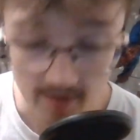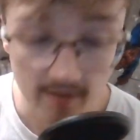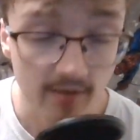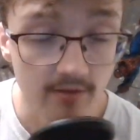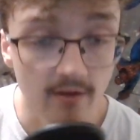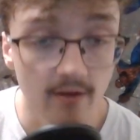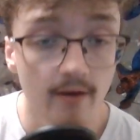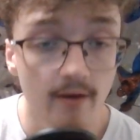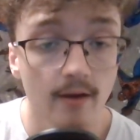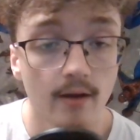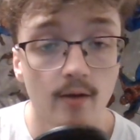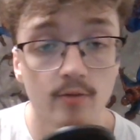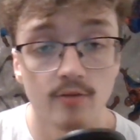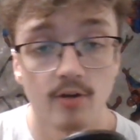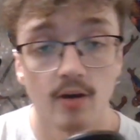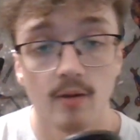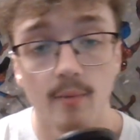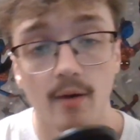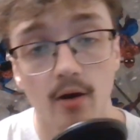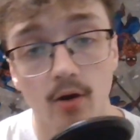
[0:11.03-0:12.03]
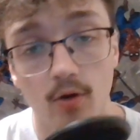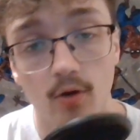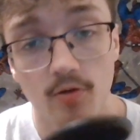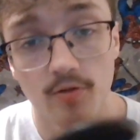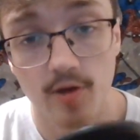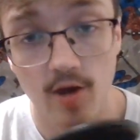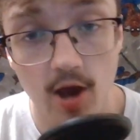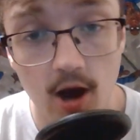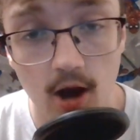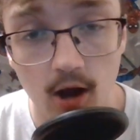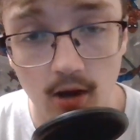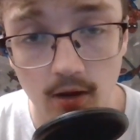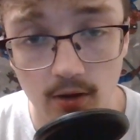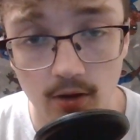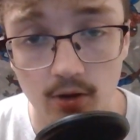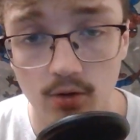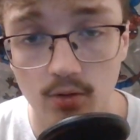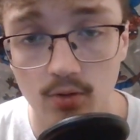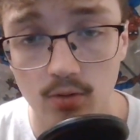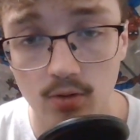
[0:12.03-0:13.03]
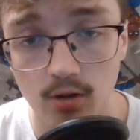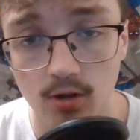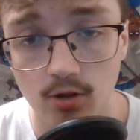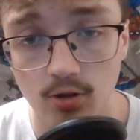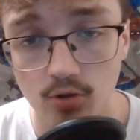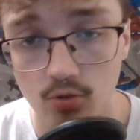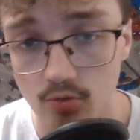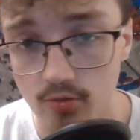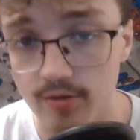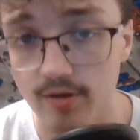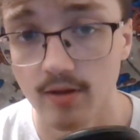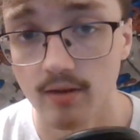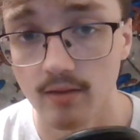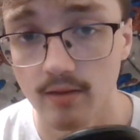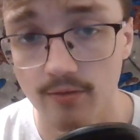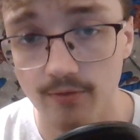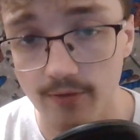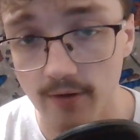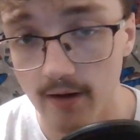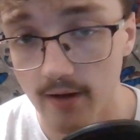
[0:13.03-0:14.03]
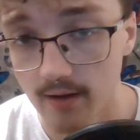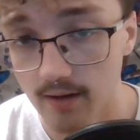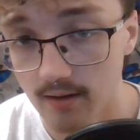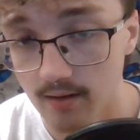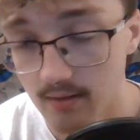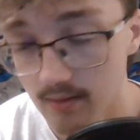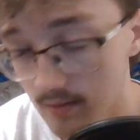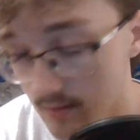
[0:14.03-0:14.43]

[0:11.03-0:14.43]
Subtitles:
saying? I was talking about Jose Aldo losing the fight.